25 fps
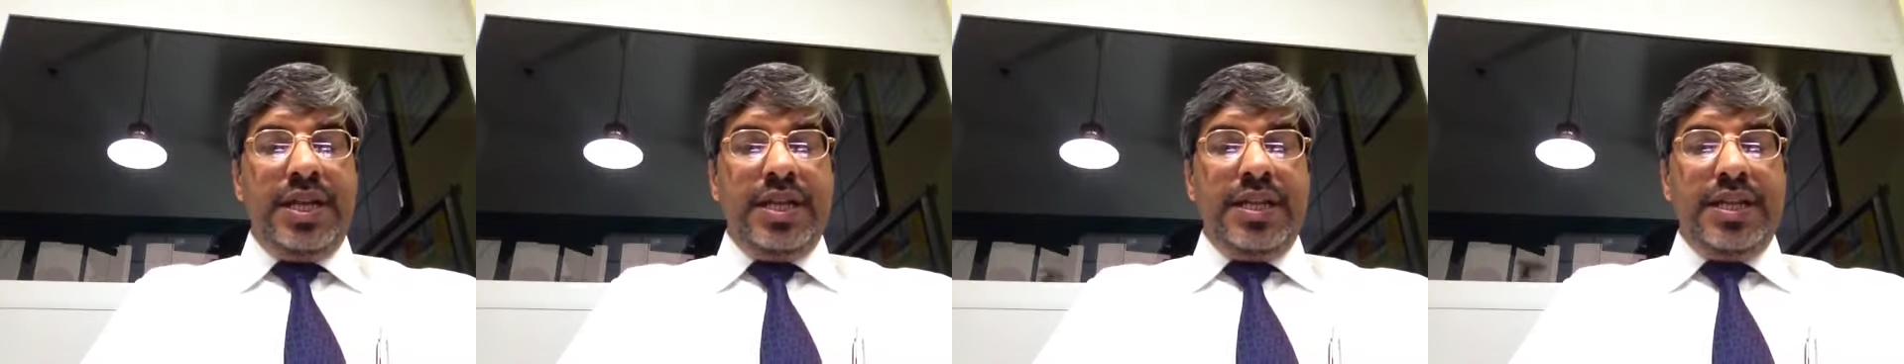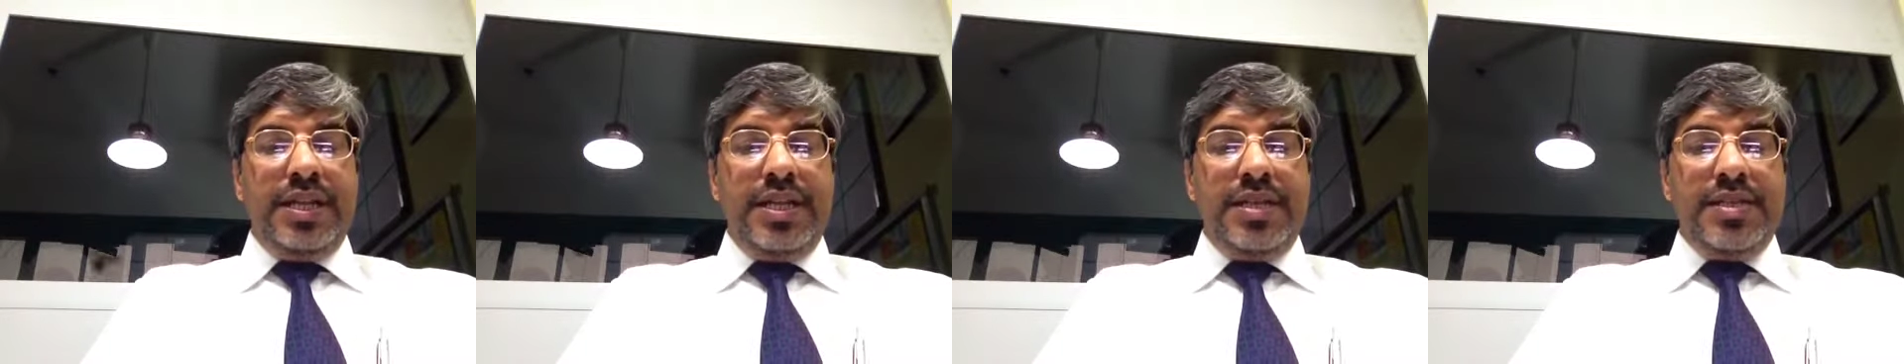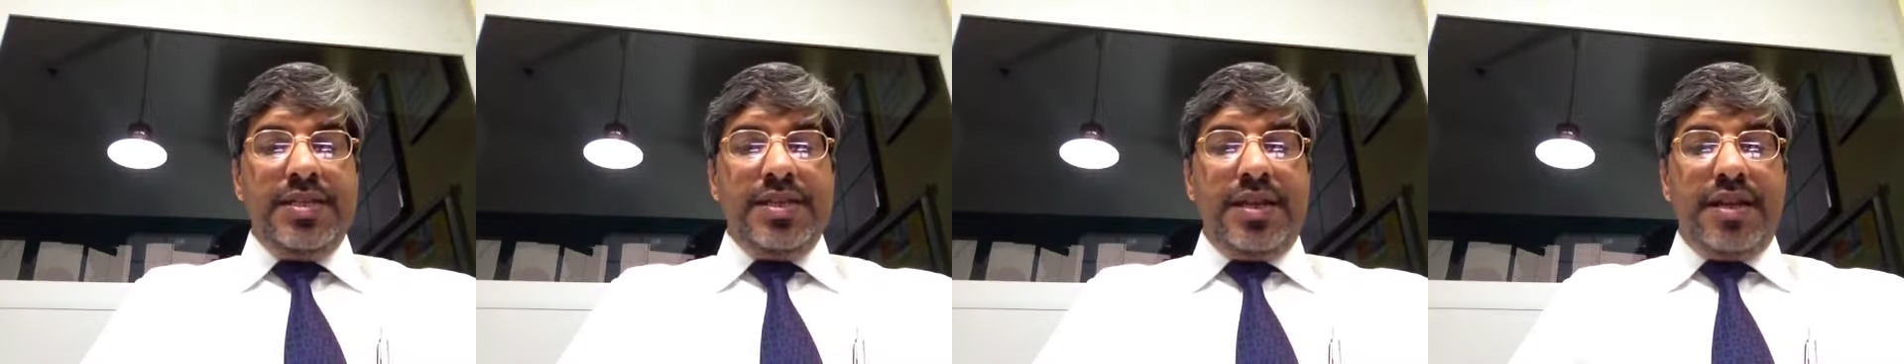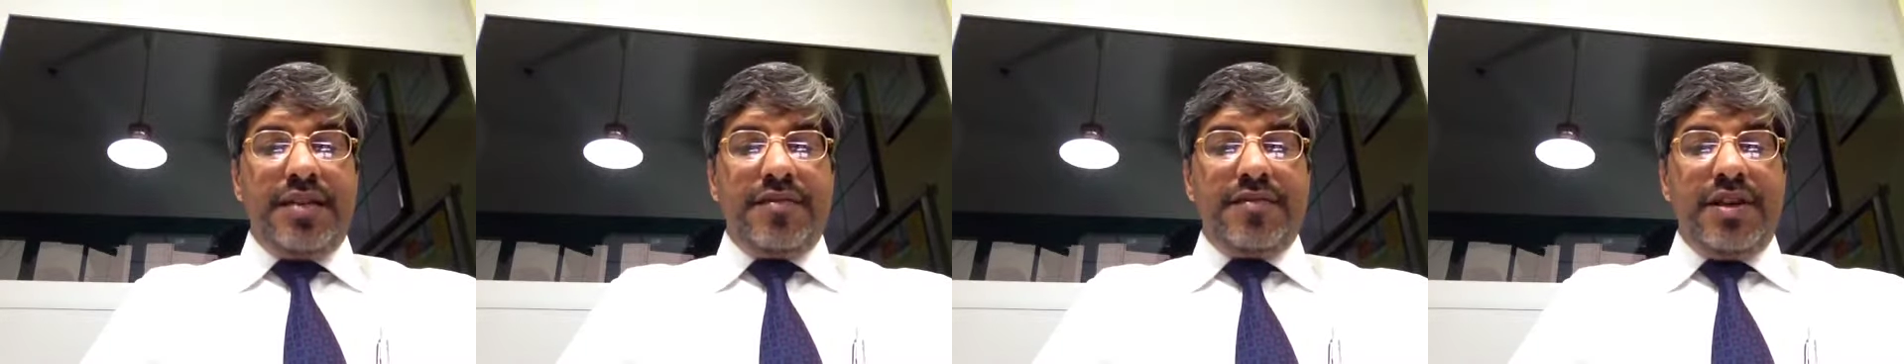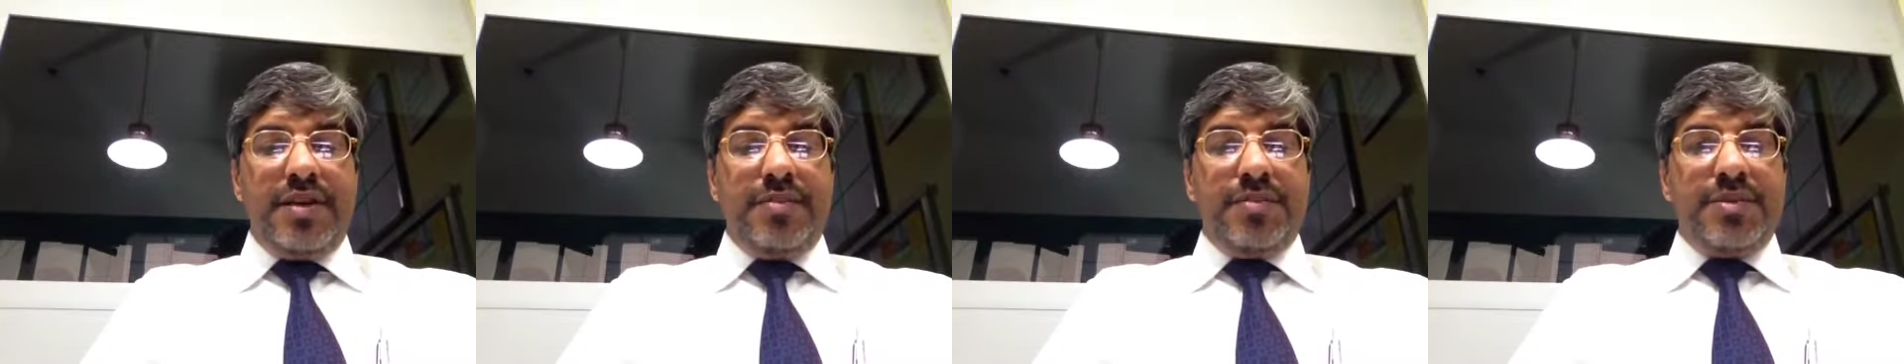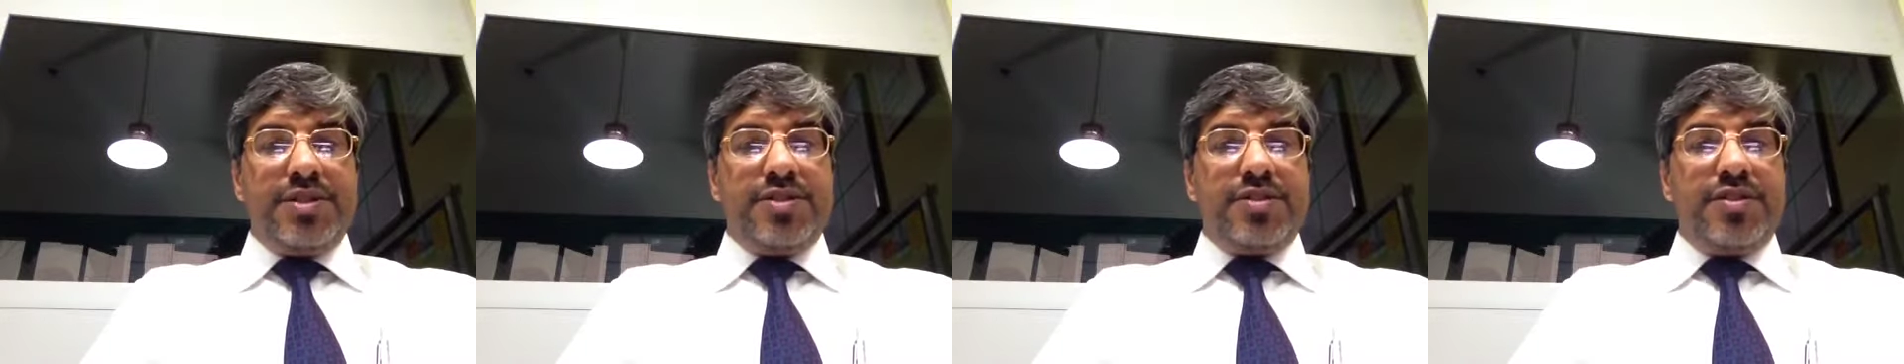There is a
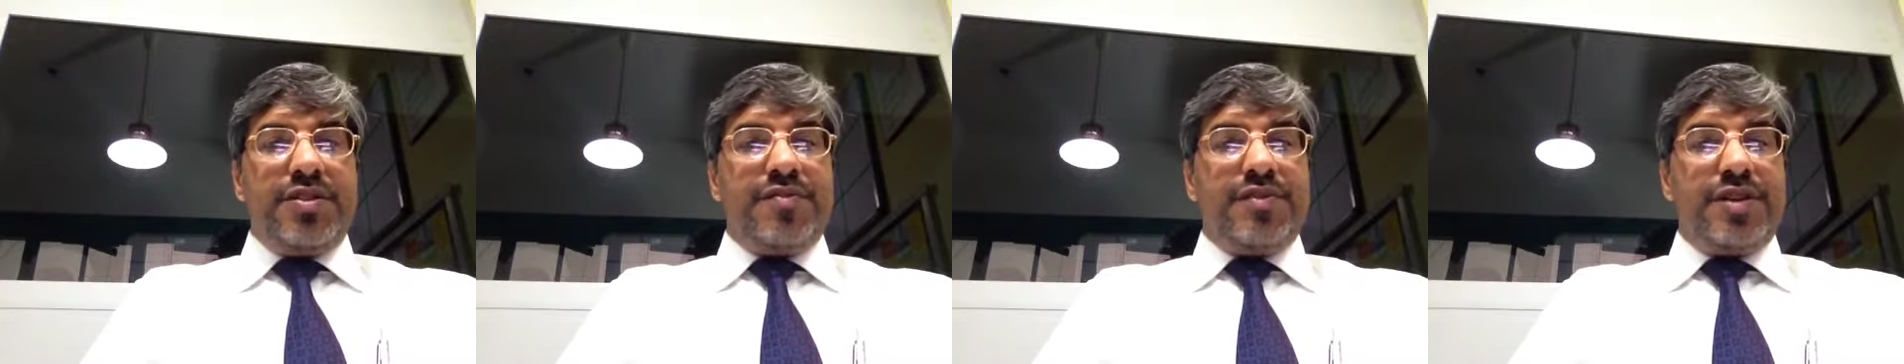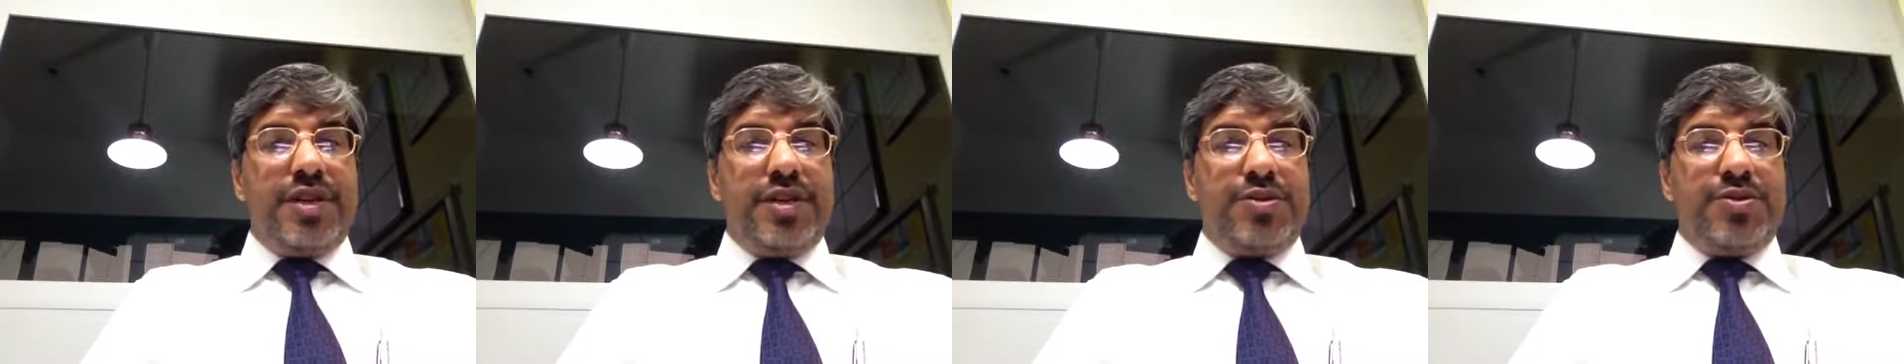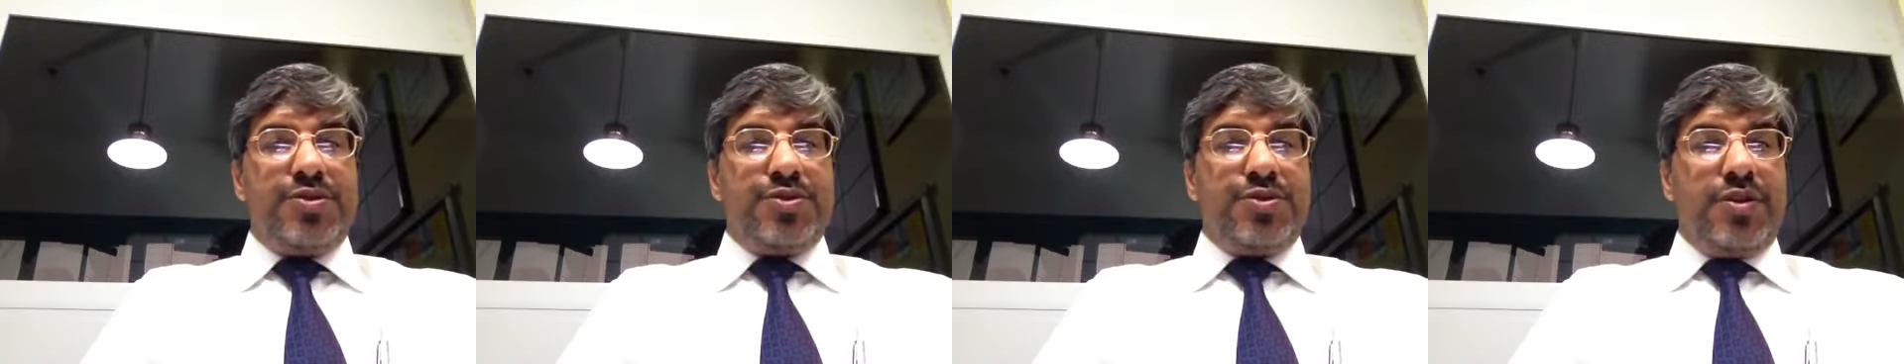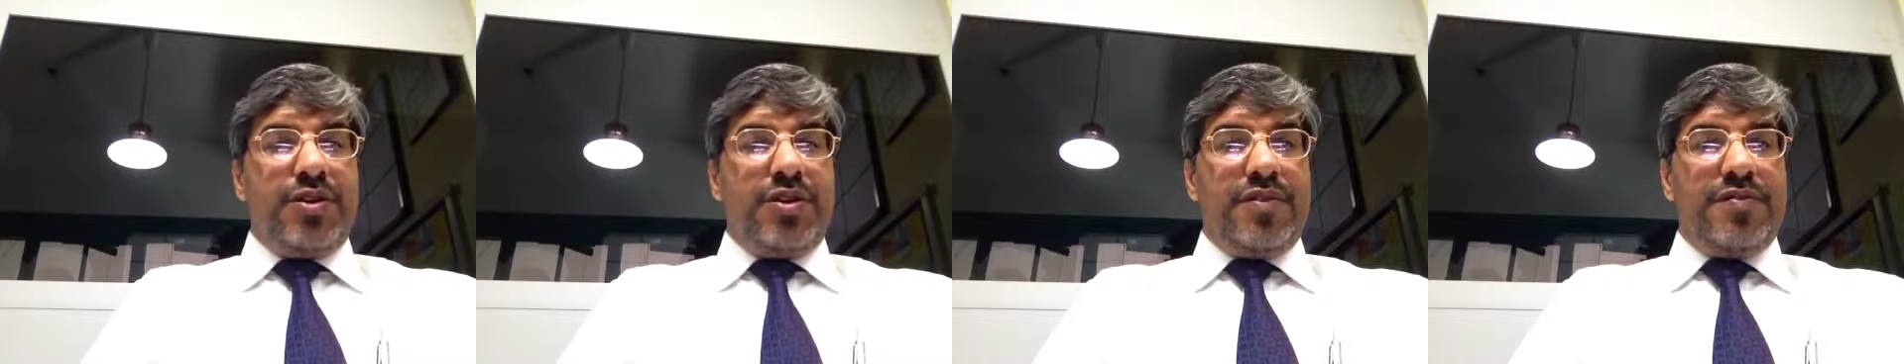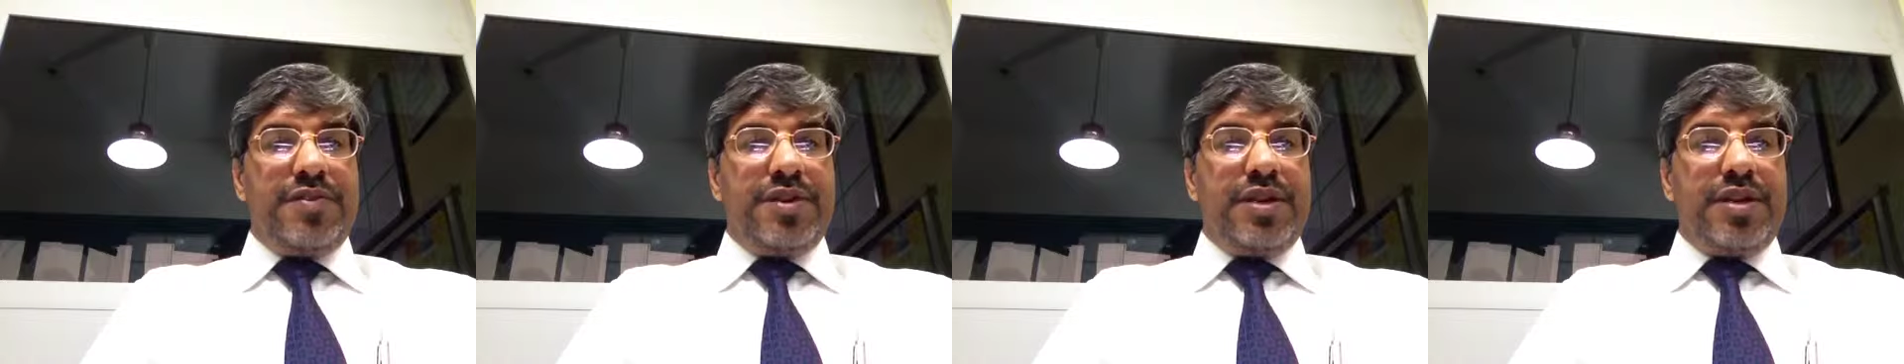requirement of control of